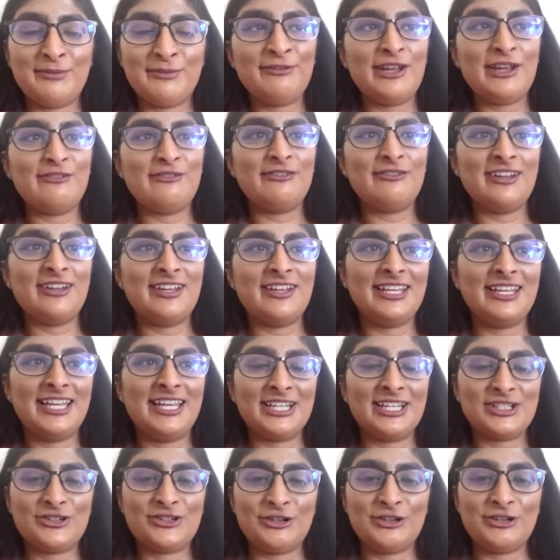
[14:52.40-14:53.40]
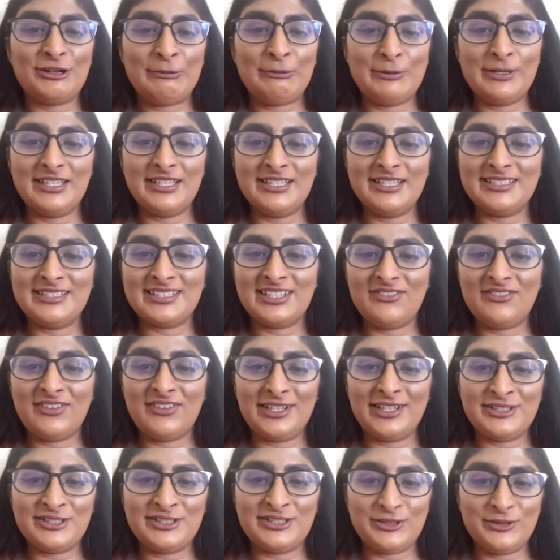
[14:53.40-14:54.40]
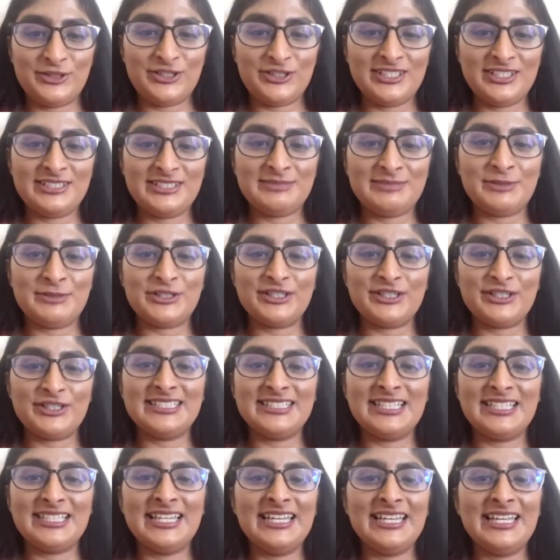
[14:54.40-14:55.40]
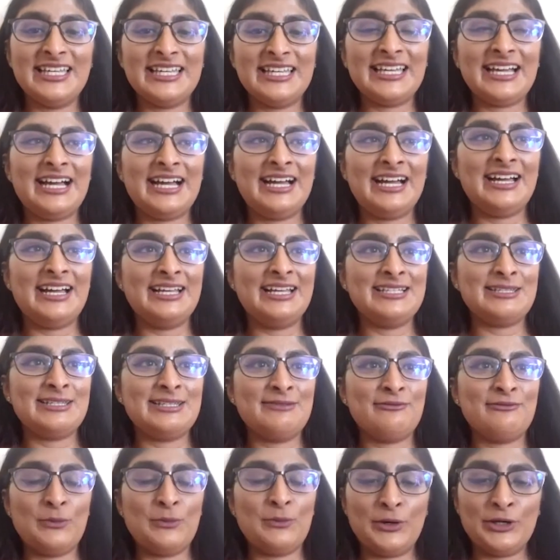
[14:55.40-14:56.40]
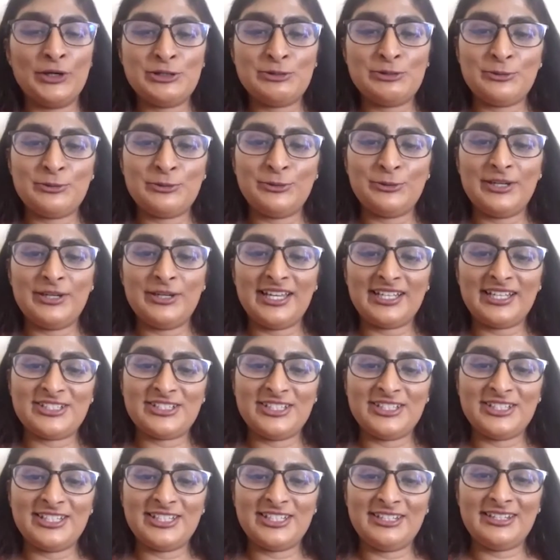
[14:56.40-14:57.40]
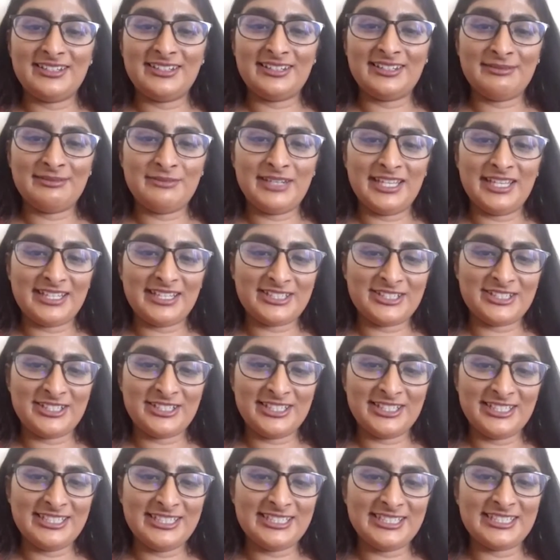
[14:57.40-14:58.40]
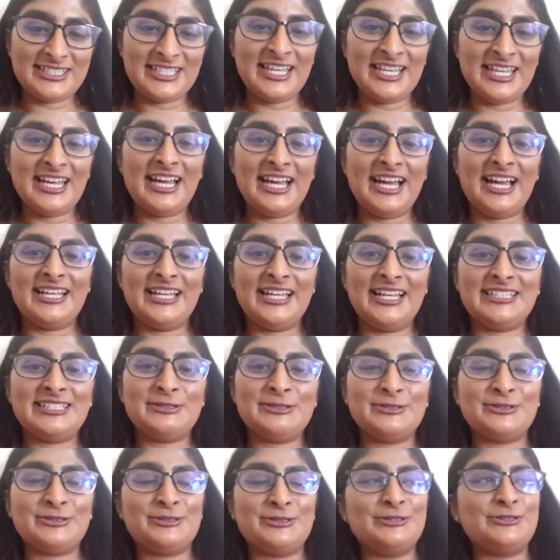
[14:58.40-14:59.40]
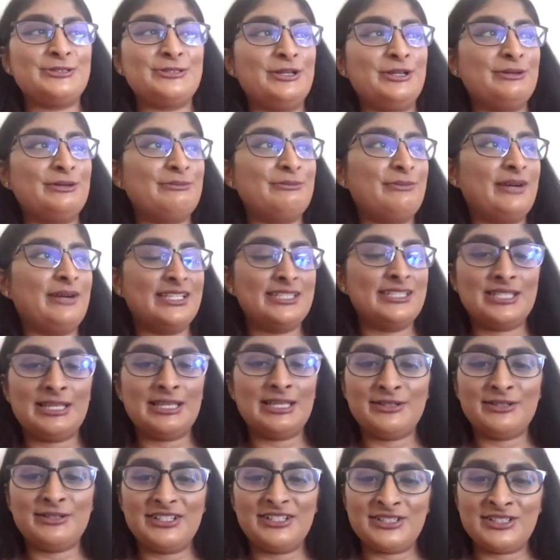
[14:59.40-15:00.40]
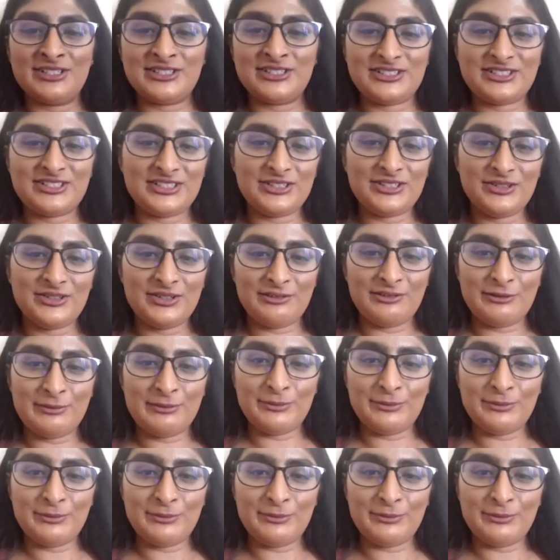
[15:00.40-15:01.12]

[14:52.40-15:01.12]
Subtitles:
favourite lecturer was Evangelos because I had him for multiple lectures, and he was also my seminar tutor for